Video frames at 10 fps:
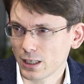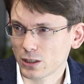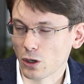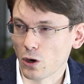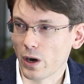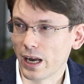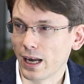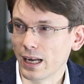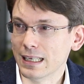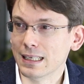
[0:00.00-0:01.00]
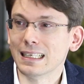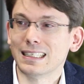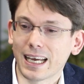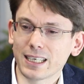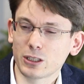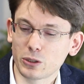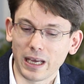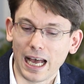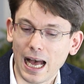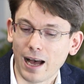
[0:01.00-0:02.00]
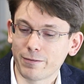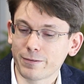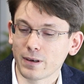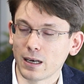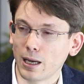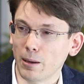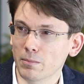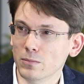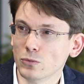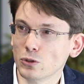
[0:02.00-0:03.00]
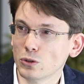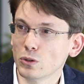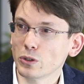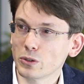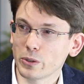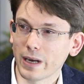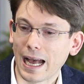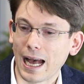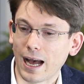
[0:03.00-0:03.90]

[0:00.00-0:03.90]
So yes, you have more